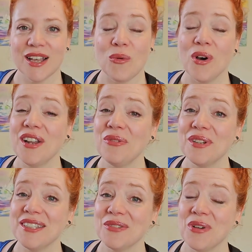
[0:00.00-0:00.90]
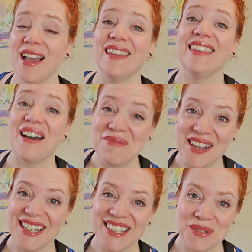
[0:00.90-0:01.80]
One of the reasons why I love
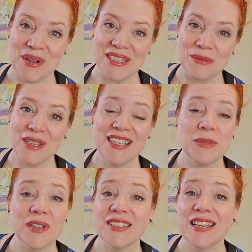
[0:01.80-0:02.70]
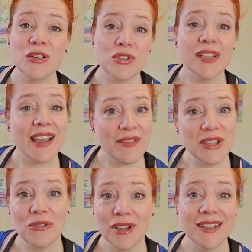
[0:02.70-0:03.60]
making this recipe is because I usually have the
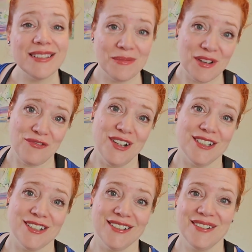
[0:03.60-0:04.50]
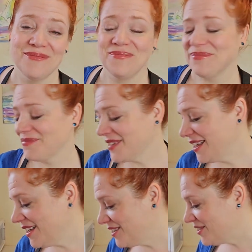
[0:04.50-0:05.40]
ingredients in my fridge.
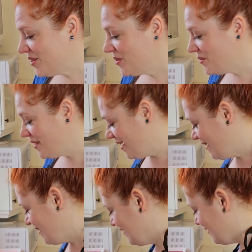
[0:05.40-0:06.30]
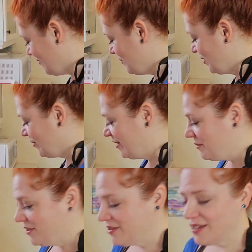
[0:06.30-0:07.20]
So we are going to
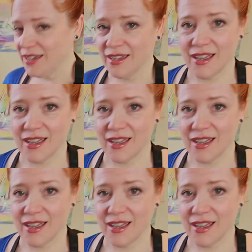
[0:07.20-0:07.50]
be using